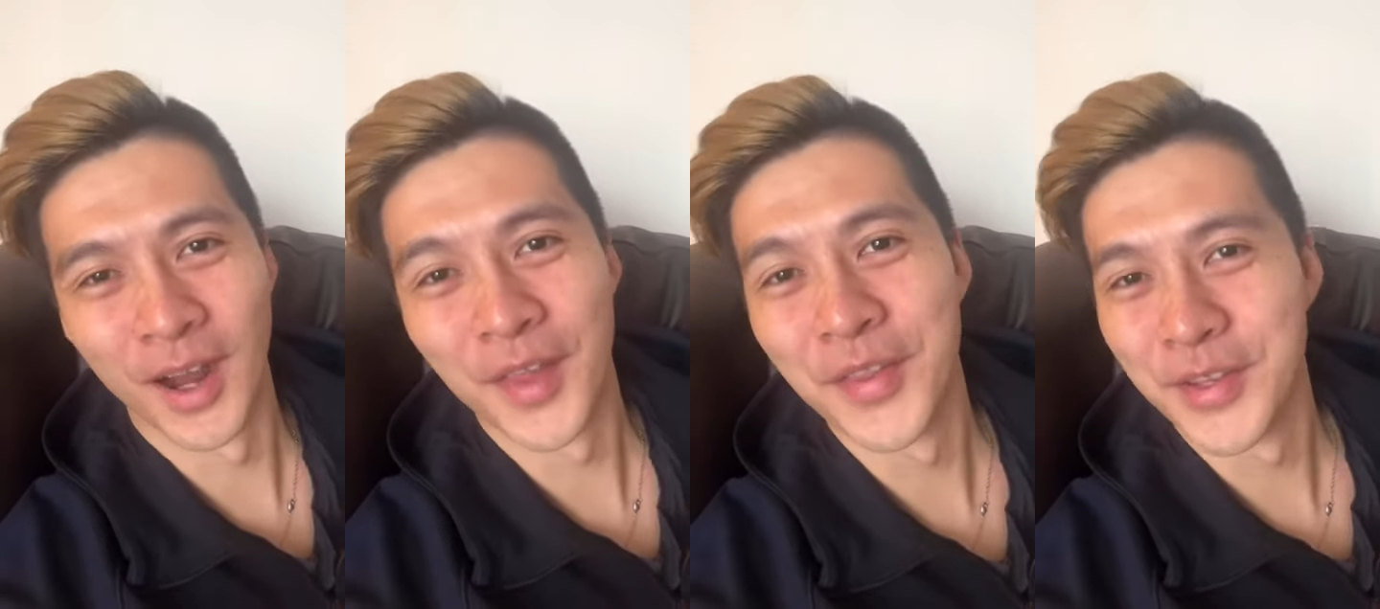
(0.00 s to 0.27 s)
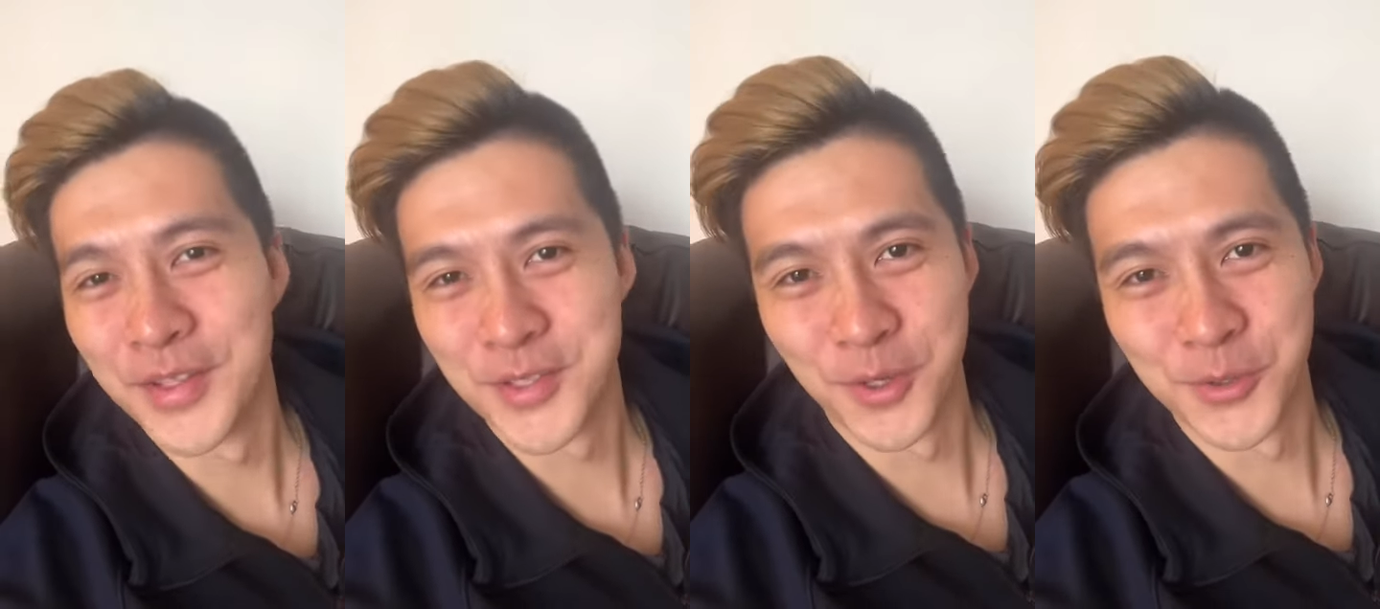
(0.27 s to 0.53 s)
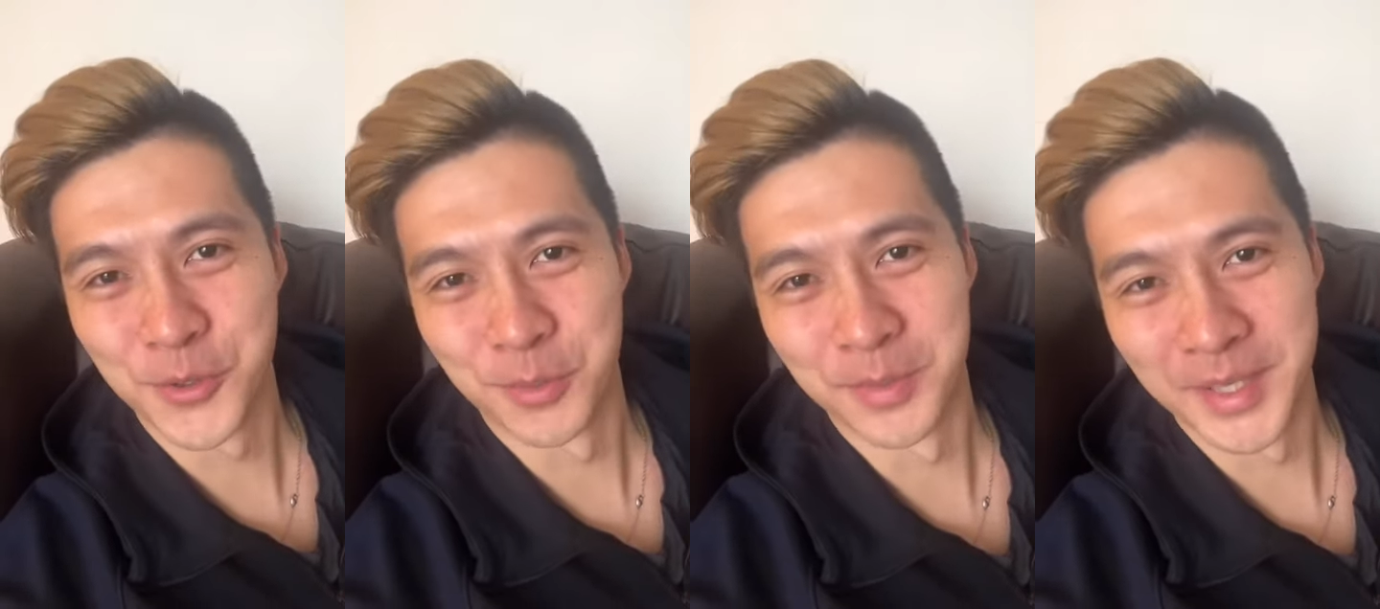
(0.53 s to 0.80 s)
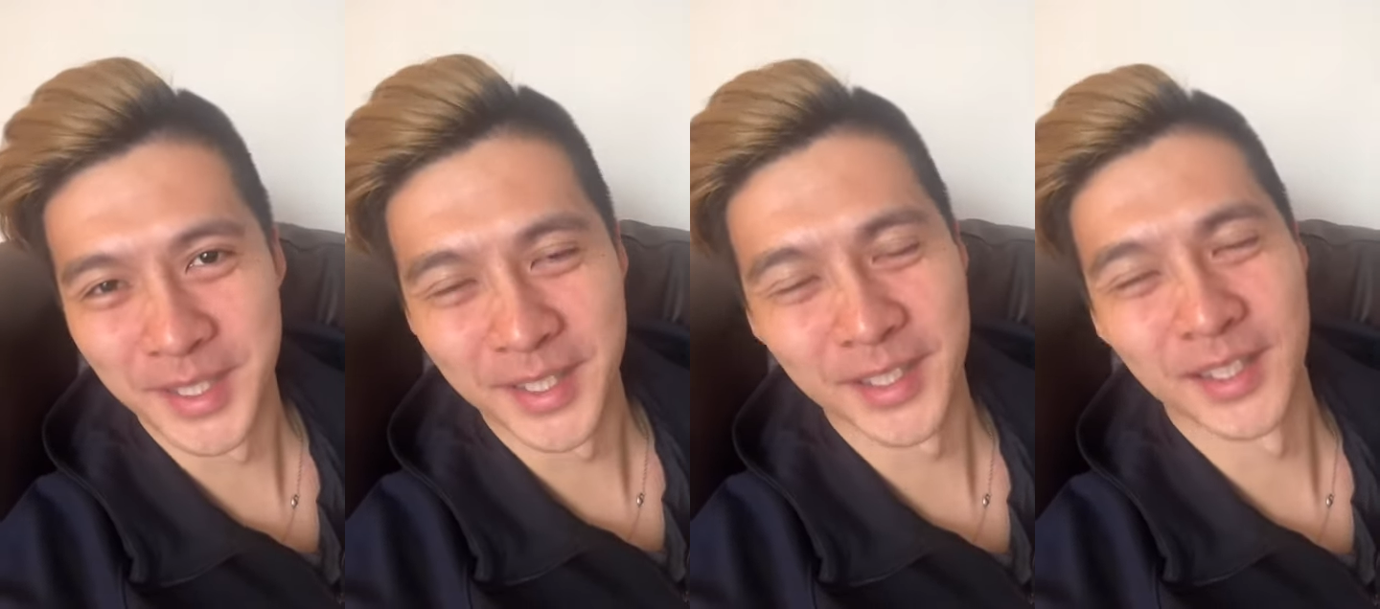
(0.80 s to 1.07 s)
other social
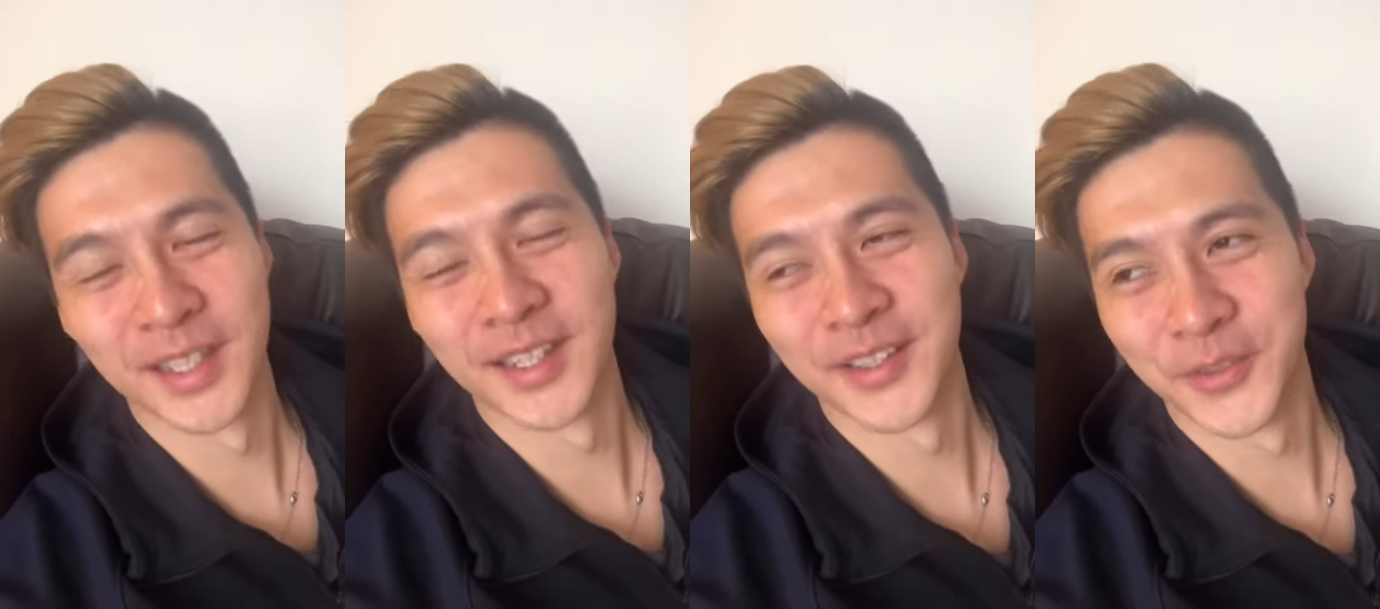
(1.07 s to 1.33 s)
media,